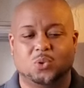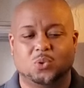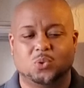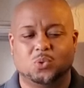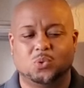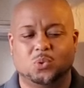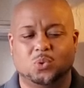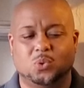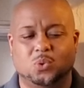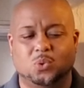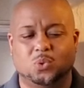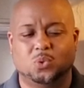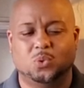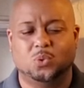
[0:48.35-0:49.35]

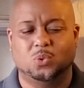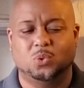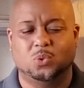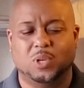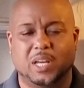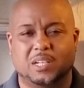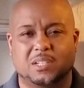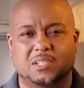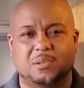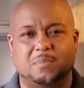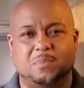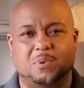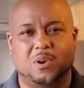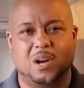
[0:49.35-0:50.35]
Ooh, and a
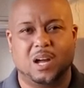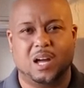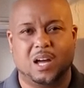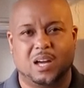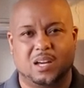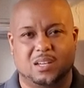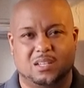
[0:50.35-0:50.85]
surprise.